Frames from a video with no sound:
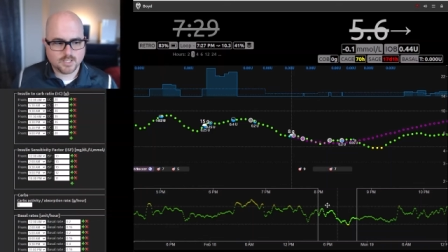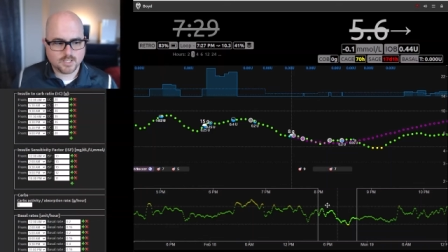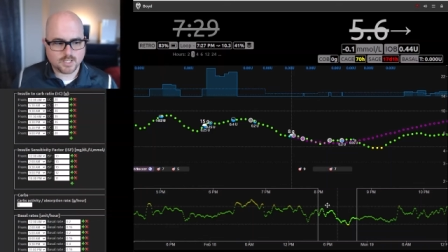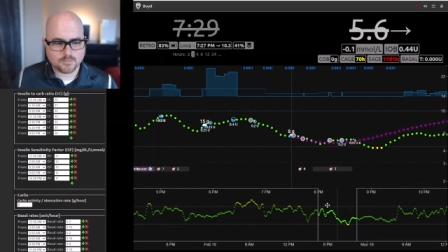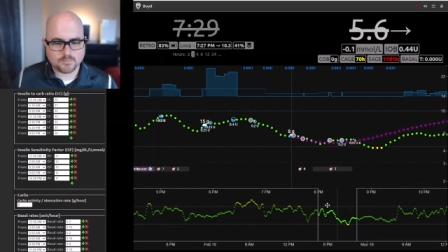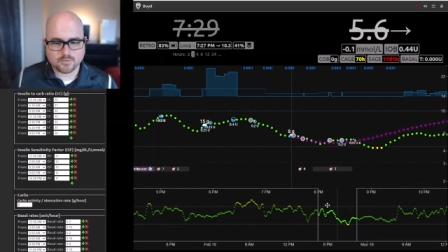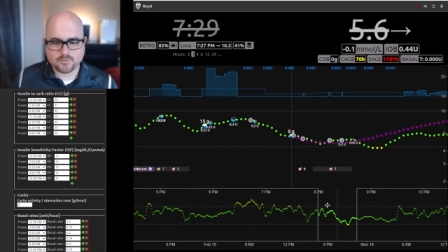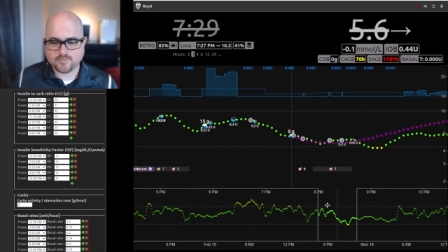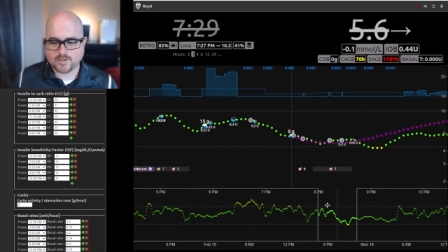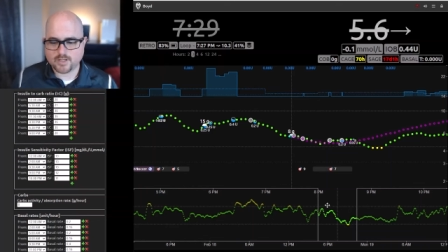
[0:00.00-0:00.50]
can
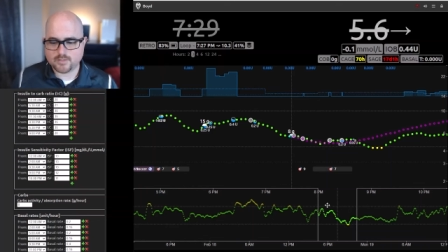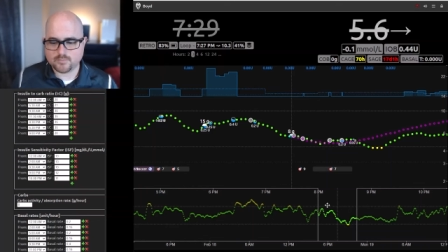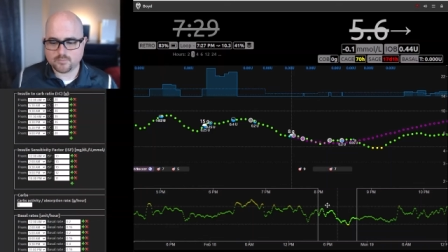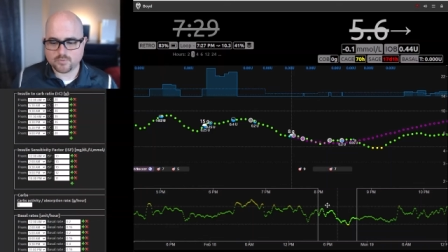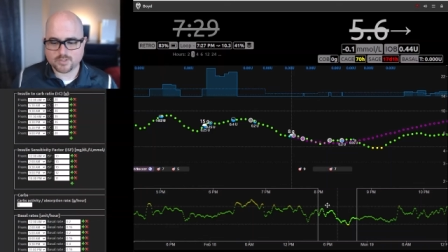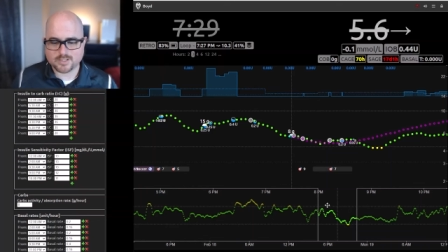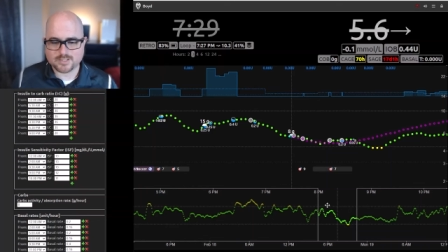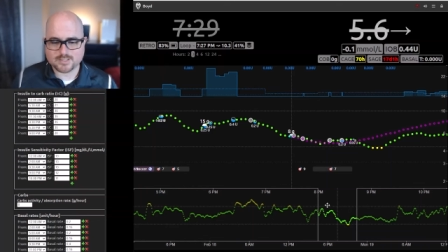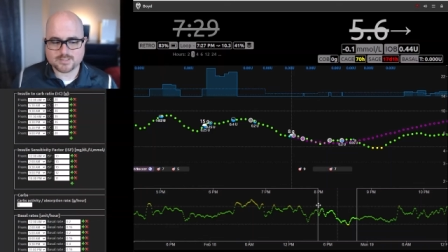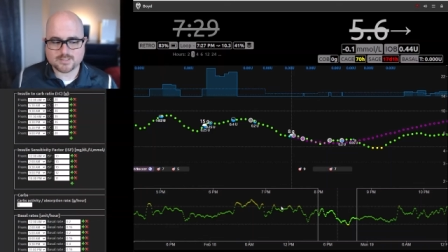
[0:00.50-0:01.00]
provide more
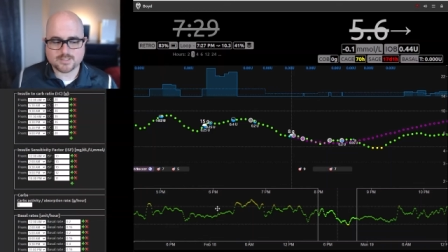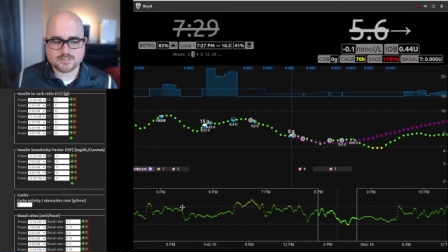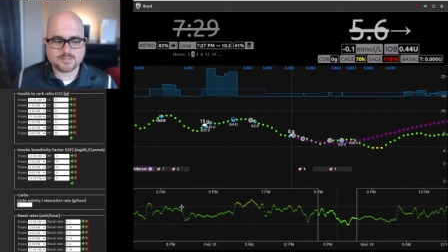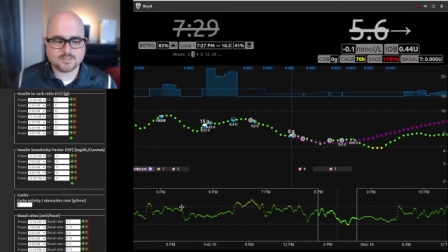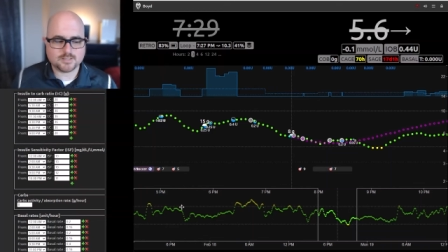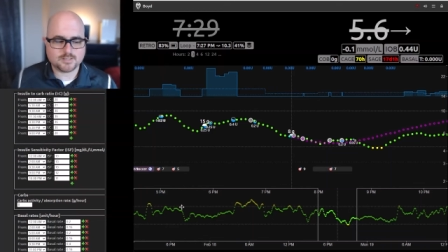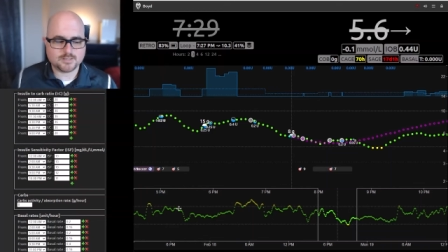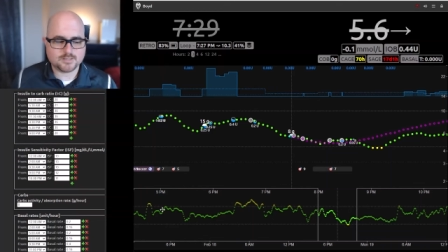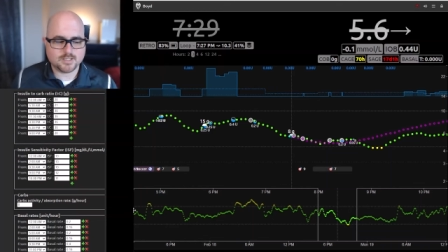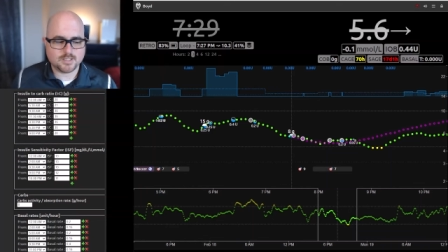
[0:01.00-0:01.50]

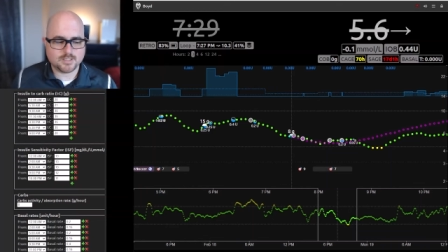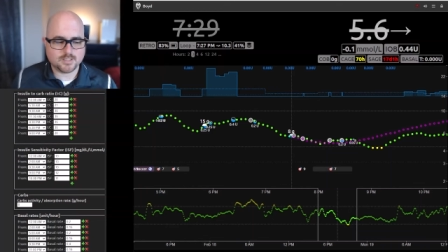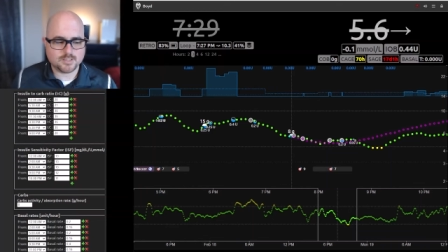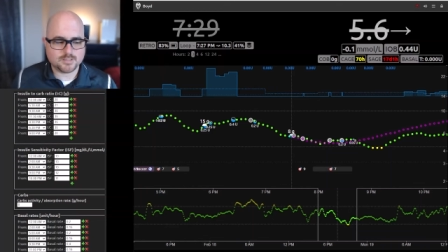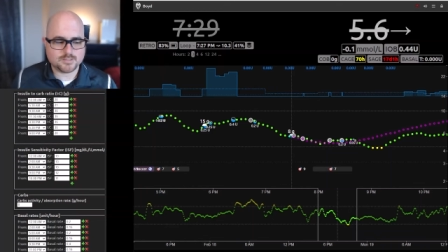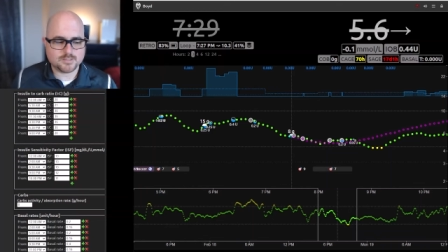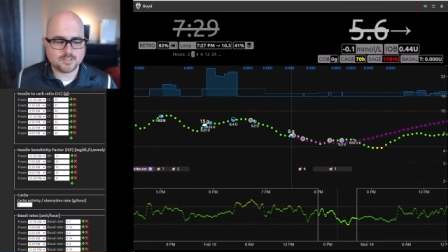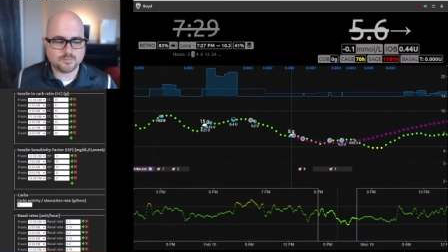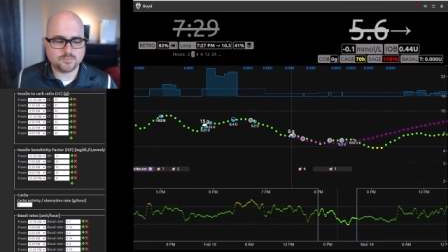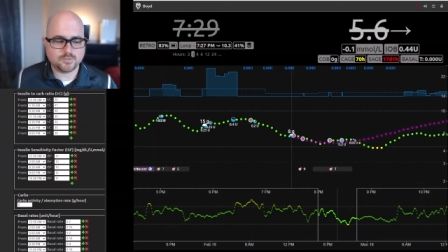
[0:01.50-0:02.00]
consistency than
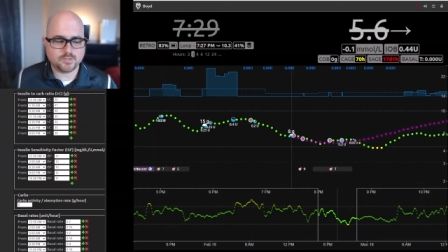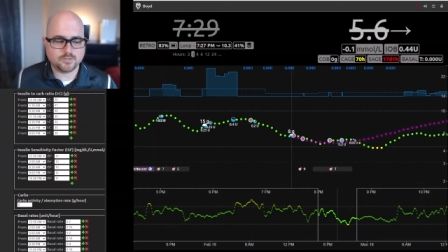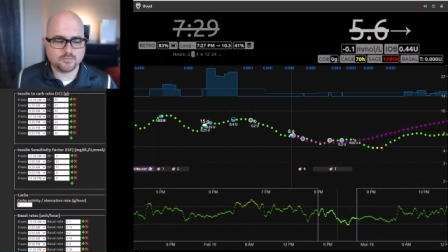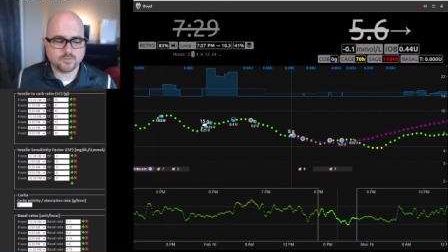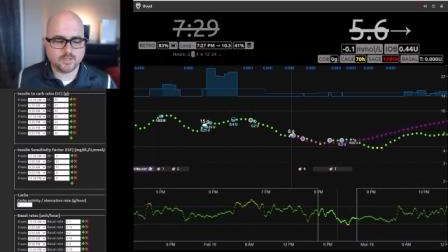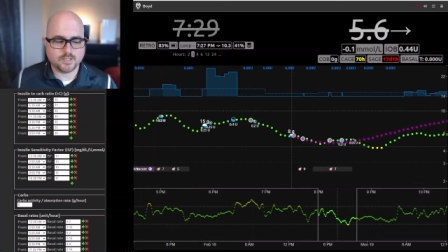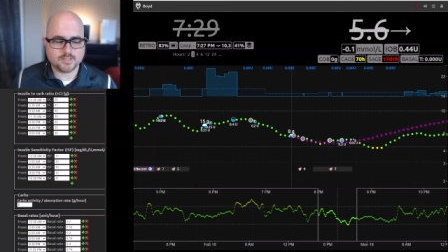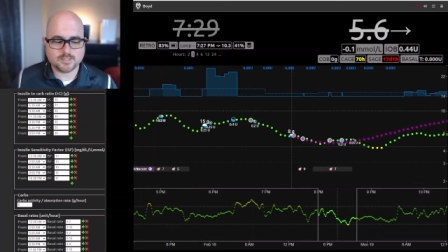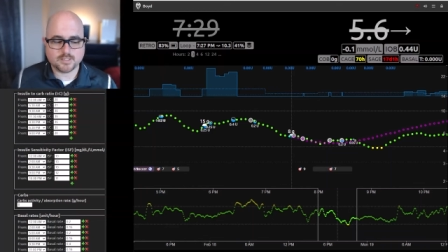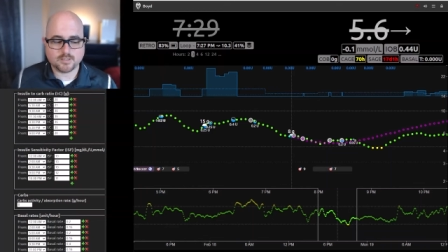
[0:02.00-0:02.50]
simply
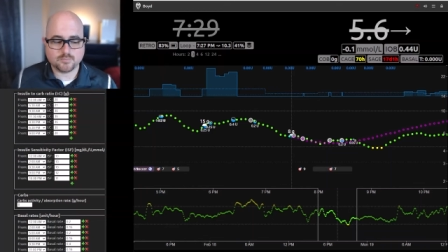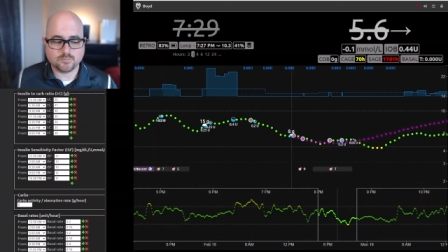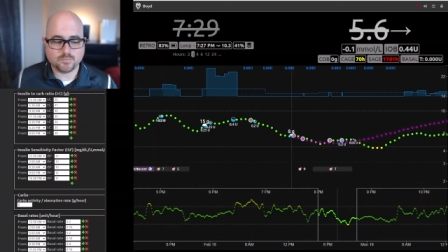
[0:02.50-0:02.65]
raising